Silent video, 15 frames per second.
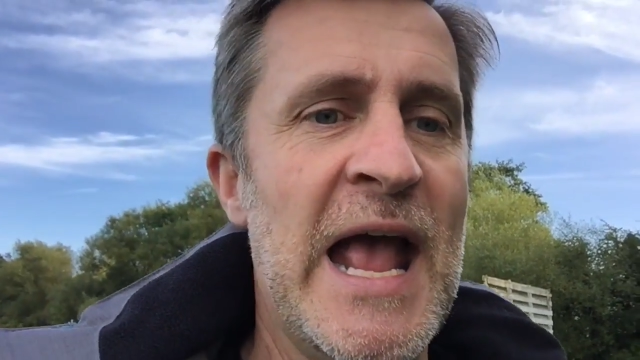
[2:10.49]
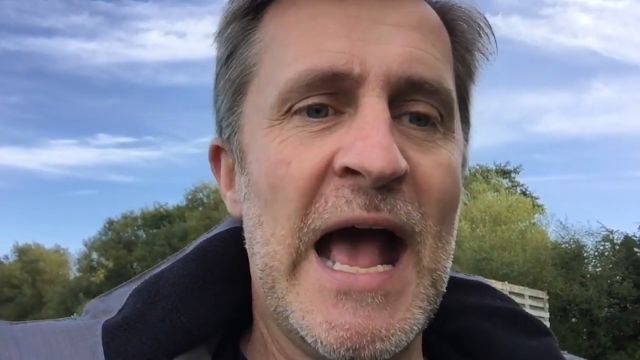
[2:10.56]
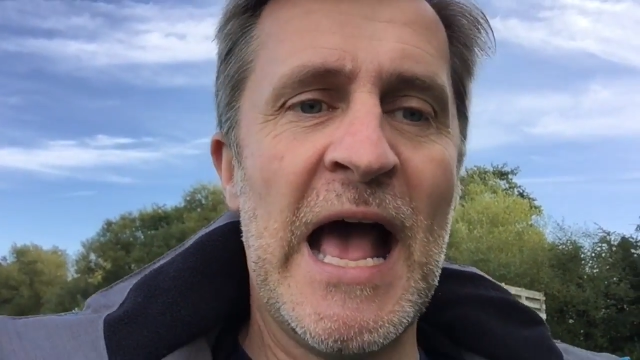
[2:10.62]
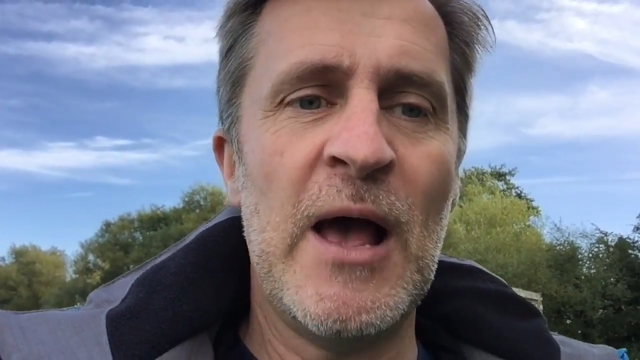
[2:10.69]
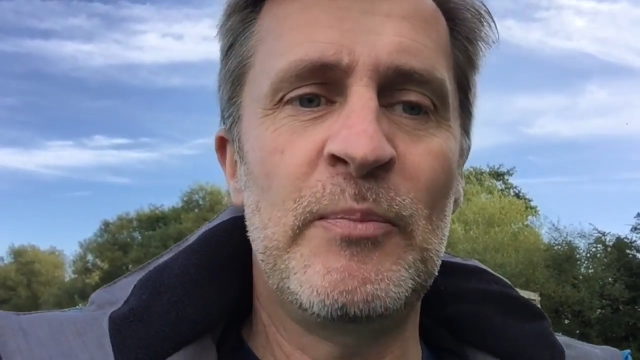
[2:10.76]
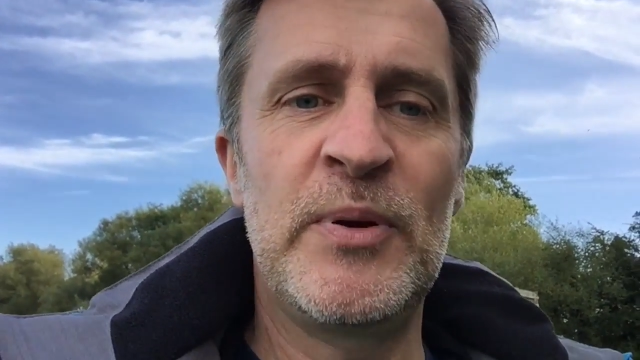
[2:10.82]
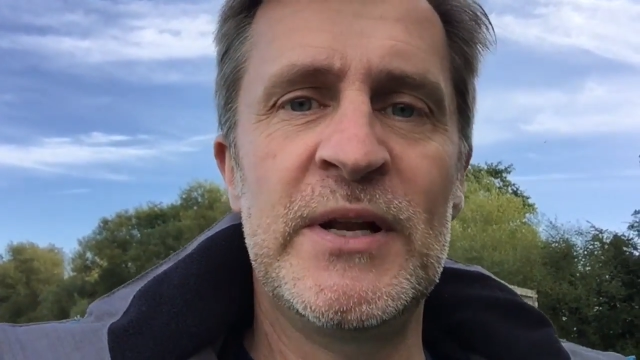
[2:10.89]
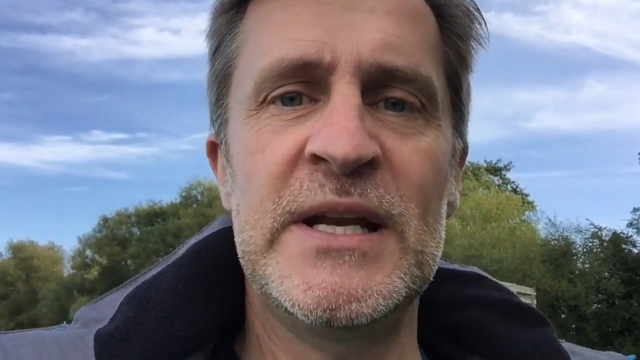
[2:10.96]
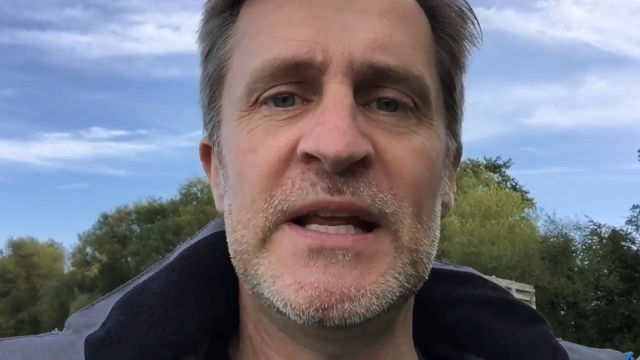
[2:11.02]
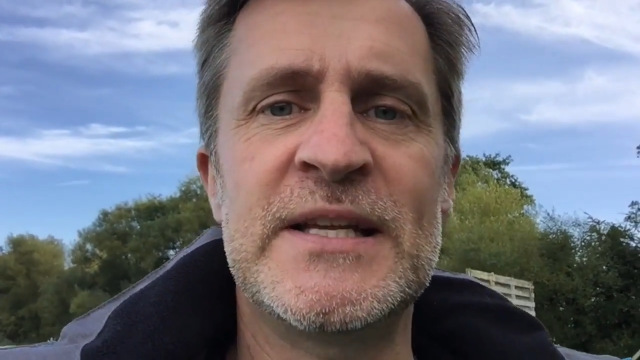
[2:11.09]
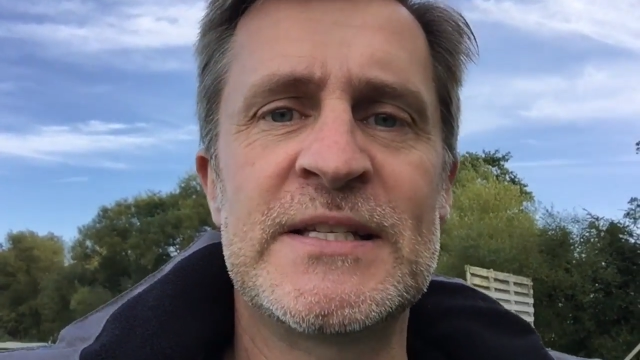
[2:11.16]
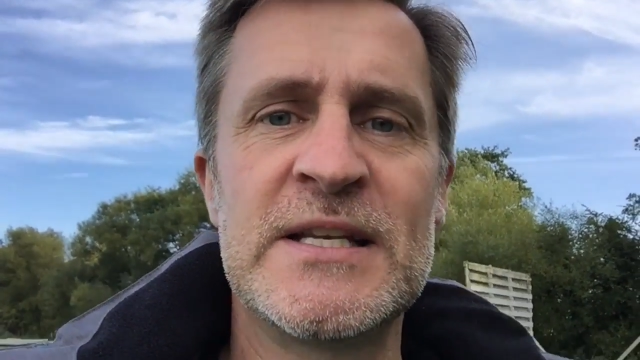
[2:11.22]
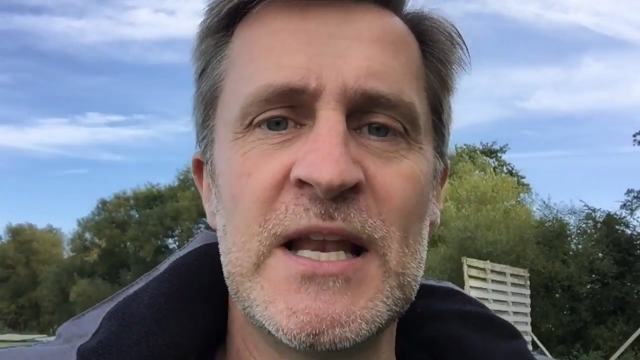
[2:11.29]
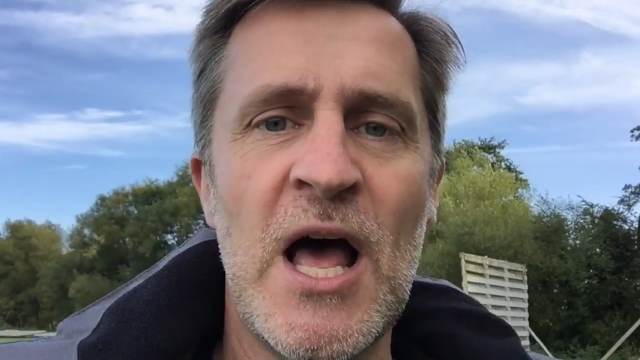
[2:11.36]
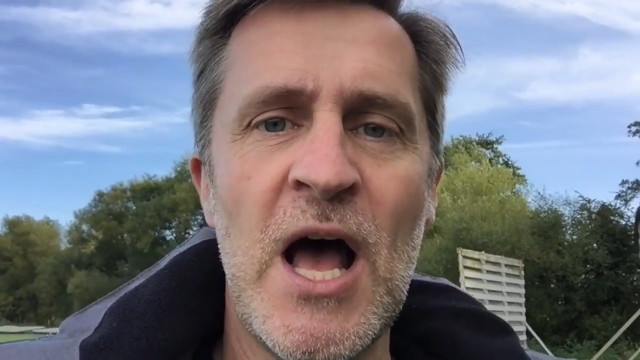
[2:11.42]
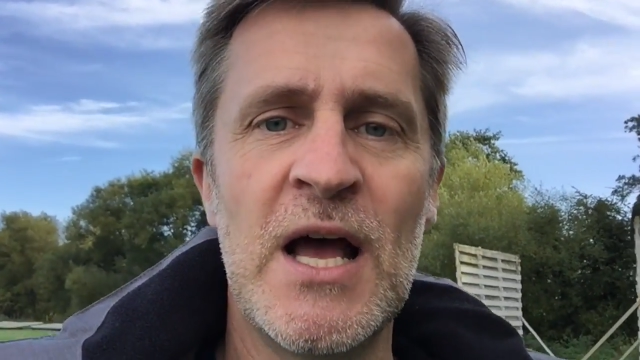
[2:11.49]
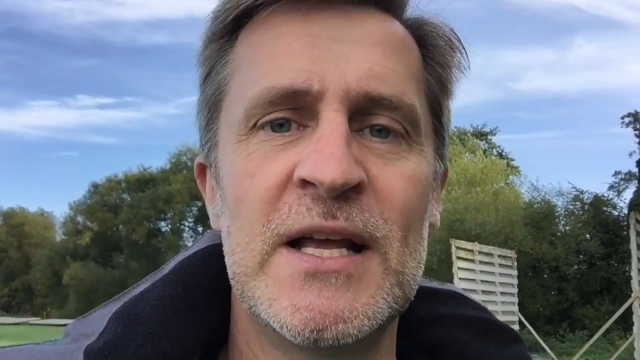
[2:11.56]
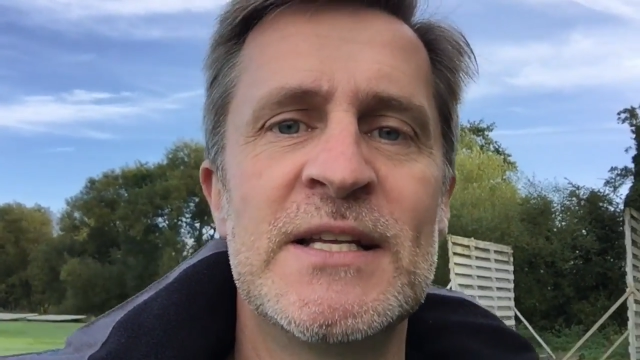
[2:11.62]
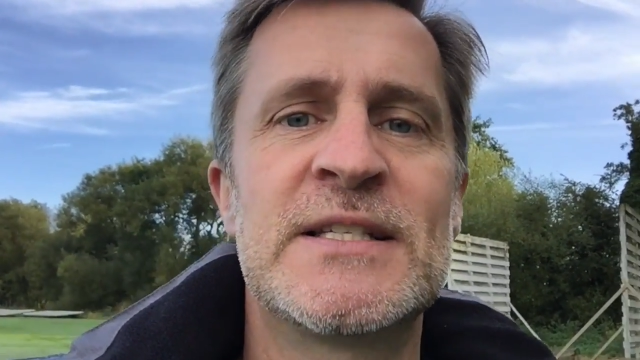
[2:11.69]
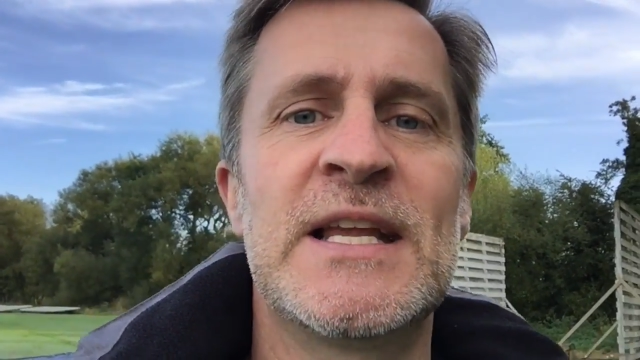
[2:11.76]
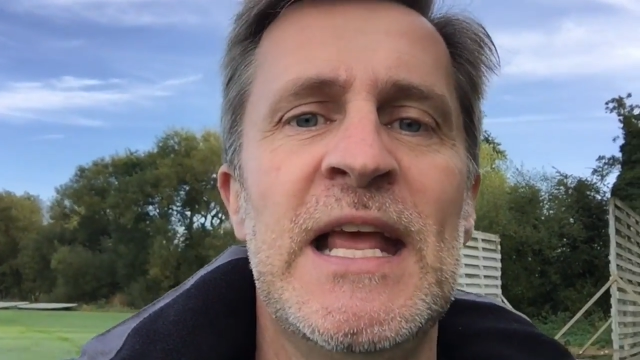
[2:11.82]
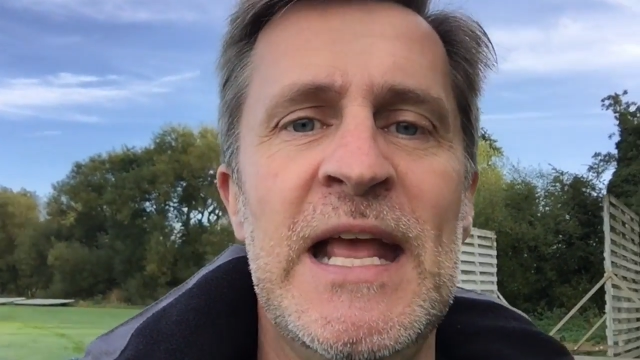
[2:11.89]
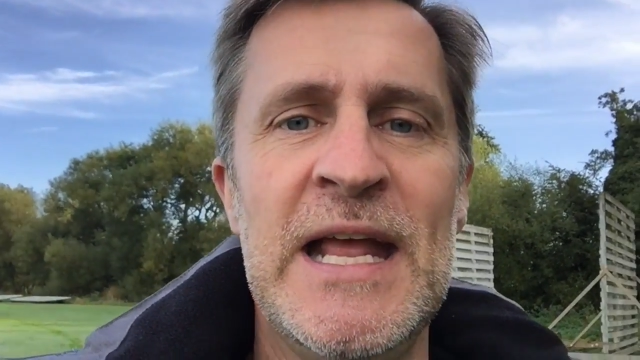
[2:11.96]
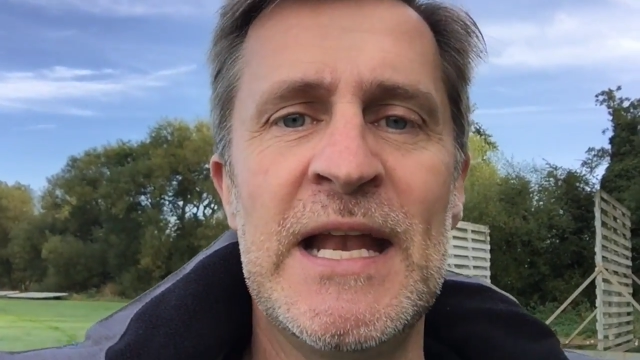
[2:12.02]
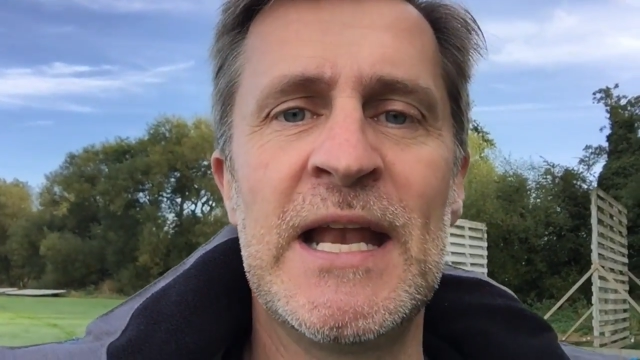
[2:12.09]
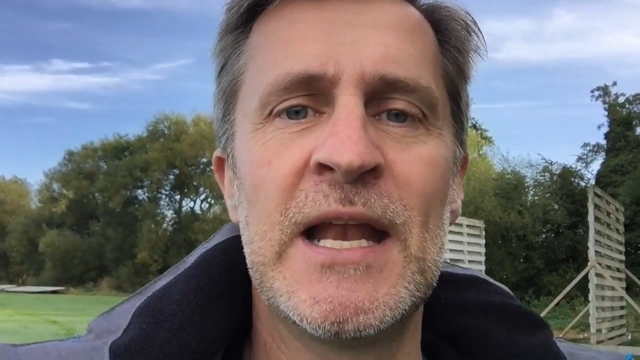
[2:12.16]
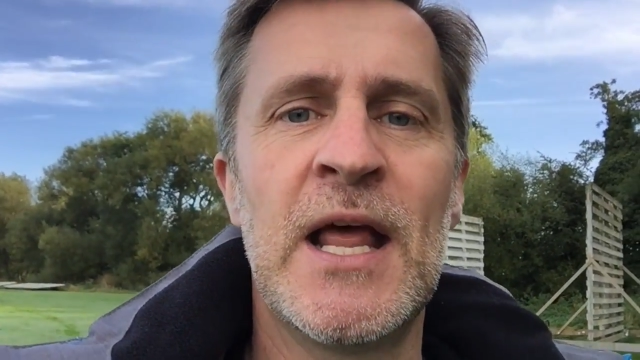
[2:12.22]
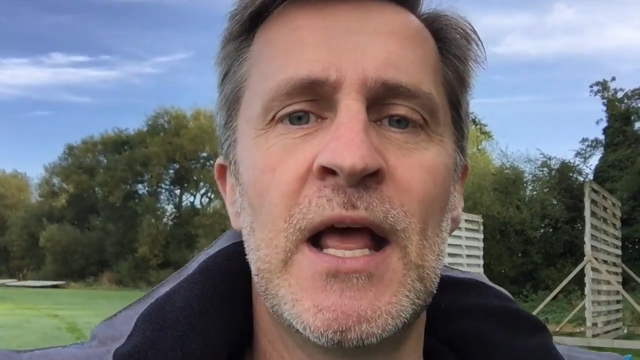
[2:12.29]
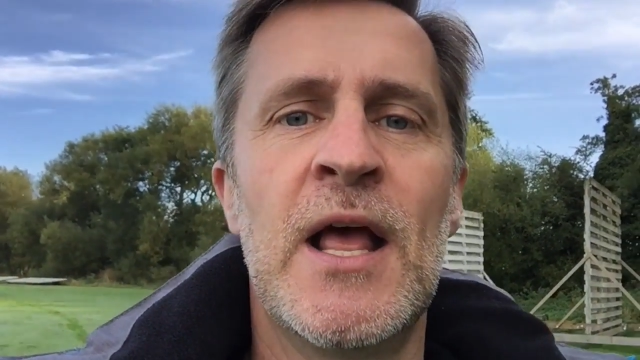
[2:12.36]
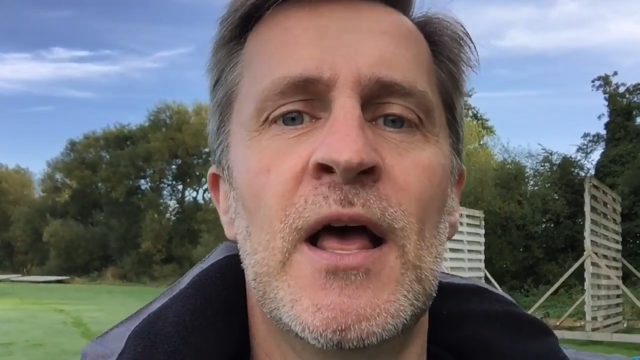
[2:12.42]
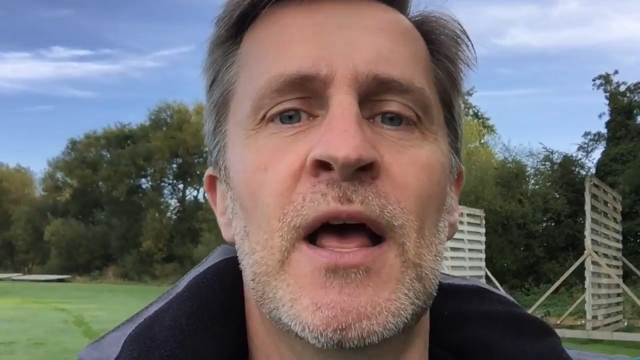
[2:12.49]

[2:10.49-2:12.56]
happiness lies in